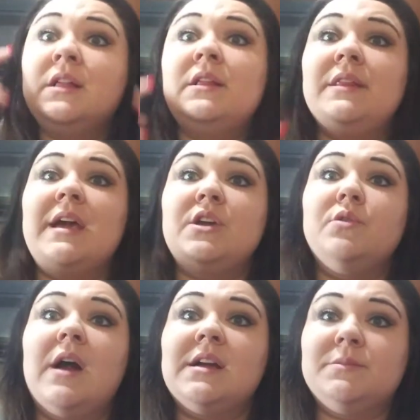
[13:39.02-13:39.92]
that
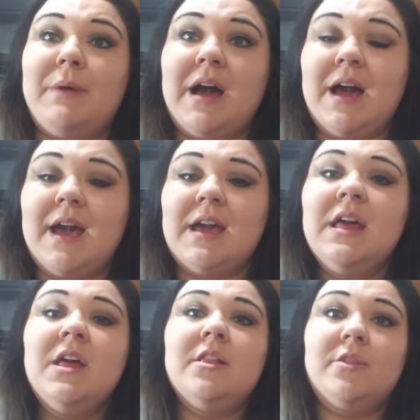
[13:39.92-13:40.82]
you guys buy,
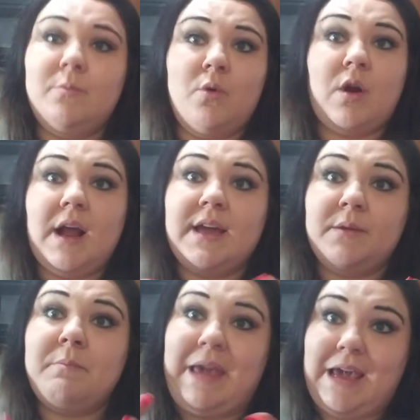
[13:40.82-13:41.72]
the more I
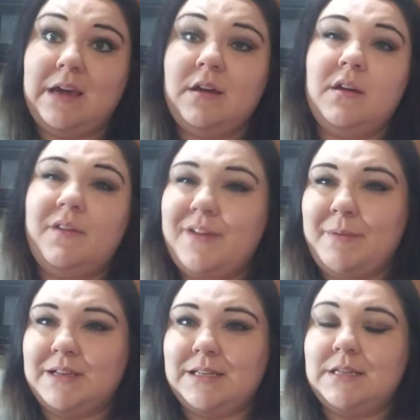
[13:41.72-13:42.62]
can make, if that
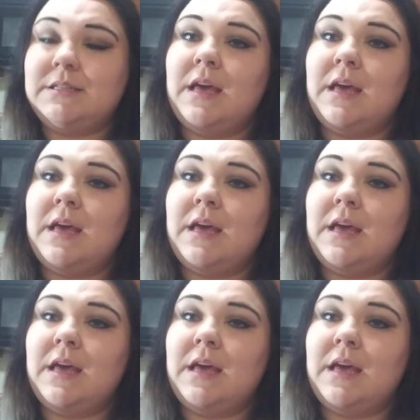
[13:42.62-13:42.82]
makes sense.